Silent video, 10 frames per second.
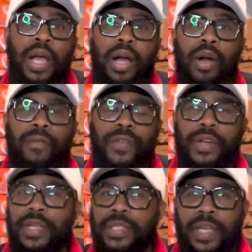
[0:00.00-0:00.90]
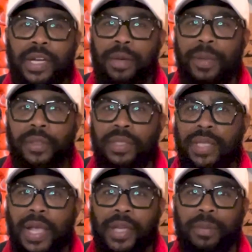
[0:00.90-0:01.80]
I'm very excited about this
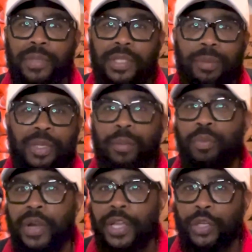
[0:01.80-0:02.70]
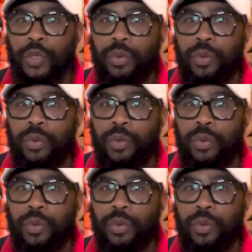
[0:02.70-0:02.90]
item. It's something brand new.